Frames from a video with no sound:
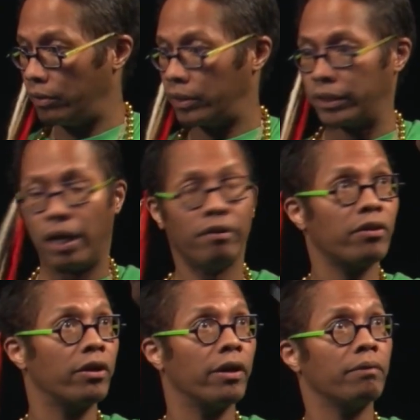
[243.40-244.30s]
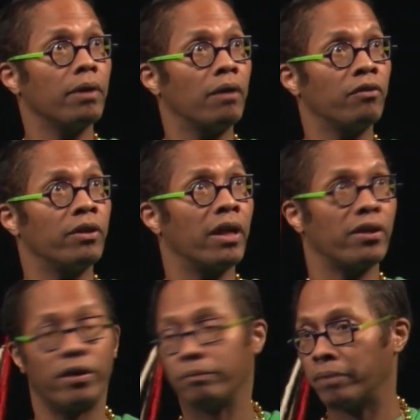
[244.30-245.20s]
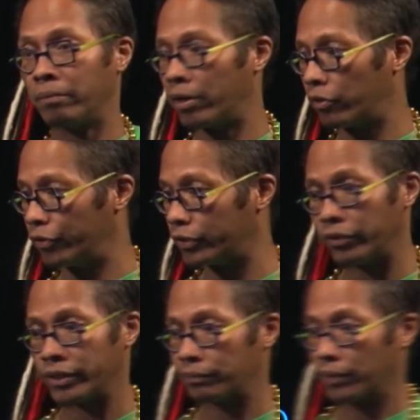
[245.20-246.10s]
because I had that there and written that there, but I'm not going to erase.